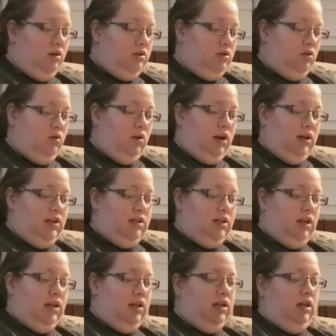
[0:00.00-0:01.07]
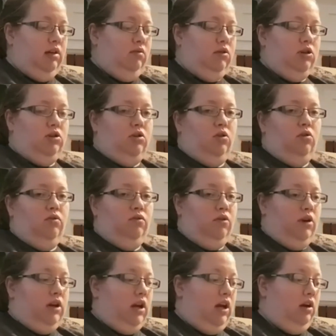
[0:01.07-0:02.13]
So I decided I would go
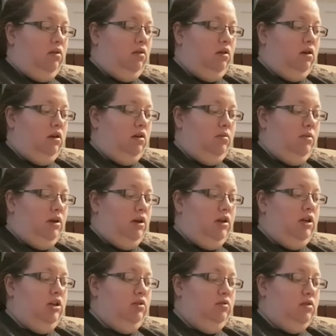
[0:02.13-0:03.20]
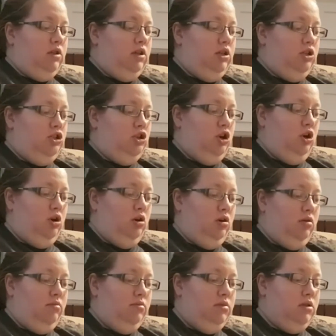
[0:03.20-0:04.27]
for a newt in
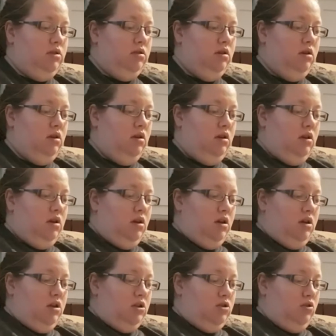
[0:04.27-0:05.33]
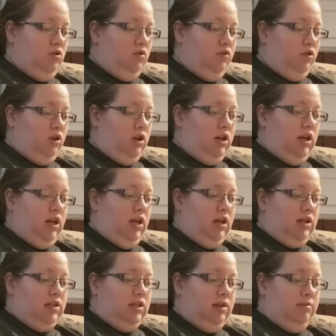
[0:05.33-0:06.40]
charms. So for an
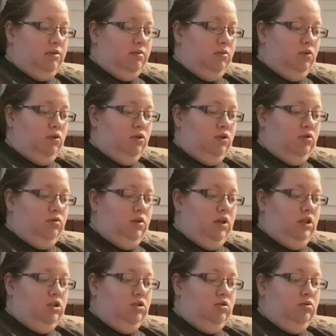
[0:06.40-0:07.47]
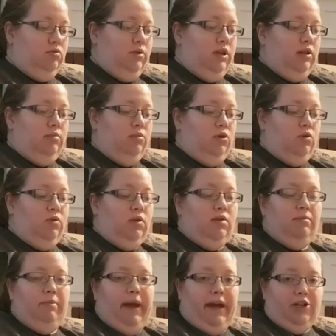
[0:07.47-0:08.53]
acceptable, you need to read a book with
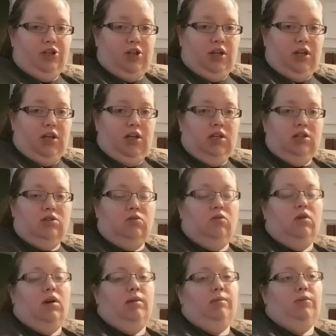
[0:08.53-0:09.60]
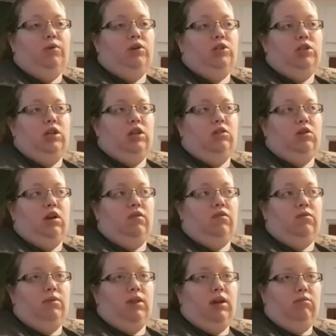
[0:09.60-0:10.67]
magic in it. So I'm going to either get
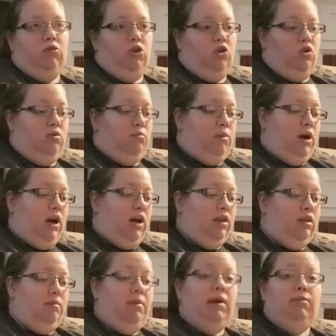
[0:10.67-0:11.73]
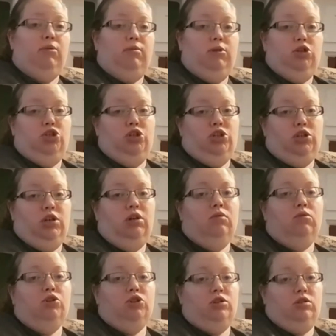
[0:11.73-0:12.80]
from the library or buy The Paper Magician,
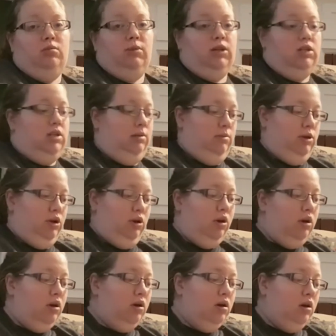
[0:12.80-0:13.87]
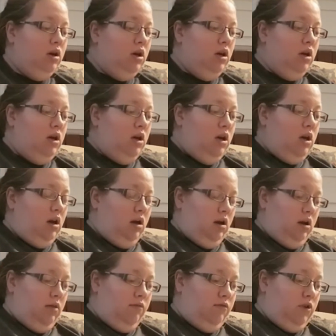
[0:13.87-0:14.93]
which is on my TBR.
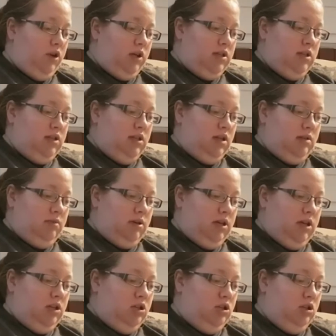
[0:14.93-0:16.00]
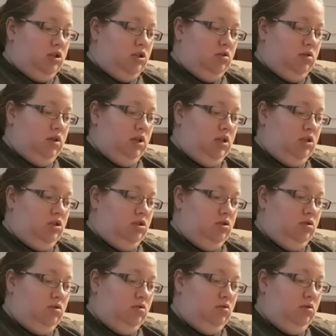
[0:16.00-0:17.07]
For Exceeds Expectations, you need
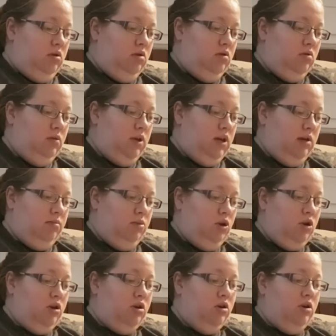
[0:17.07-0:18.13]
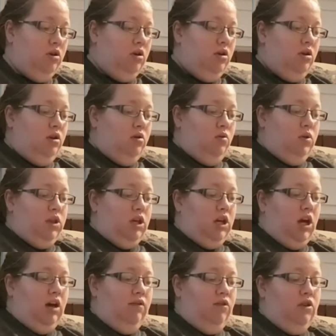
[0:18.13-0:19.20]
to read a book with
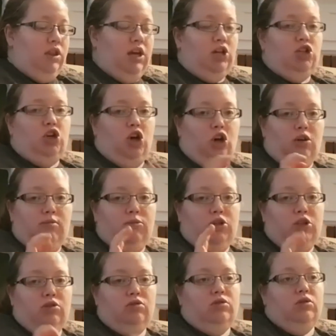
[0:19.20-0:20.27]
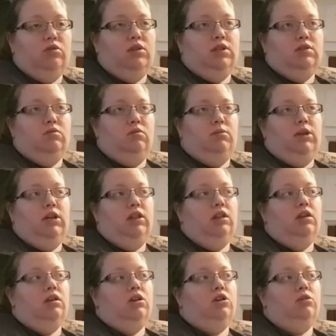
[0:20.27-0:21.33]
a cover that charmed you. So this would
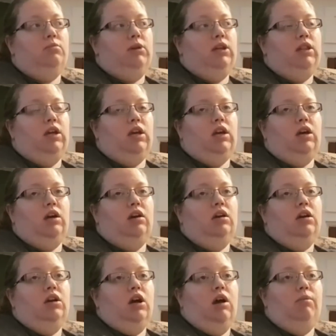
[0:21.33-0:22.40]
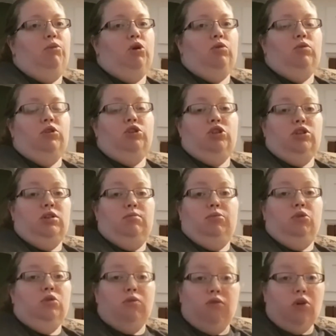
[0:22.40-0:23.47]
be, could be like a book with just a
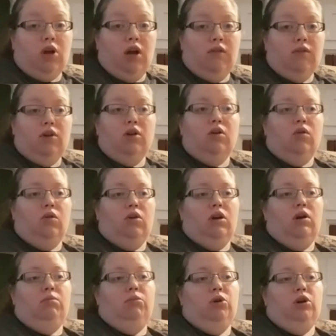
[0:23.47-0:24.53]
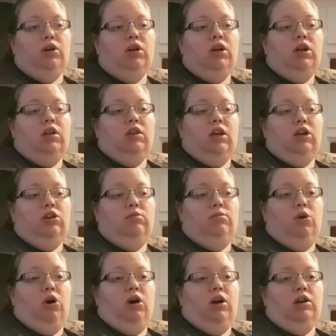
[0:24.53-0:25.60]
beautiful cover, or a book that you
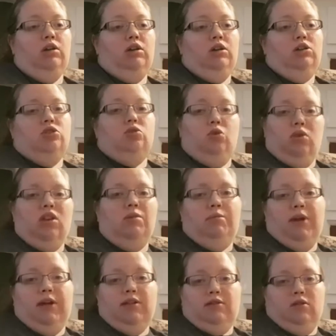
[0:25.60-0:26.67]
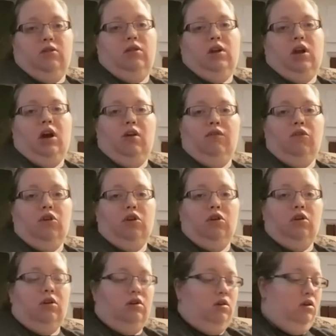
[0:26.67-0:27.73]
bought solely based on the
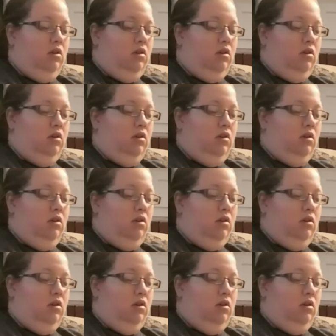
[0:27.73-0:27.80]
cover.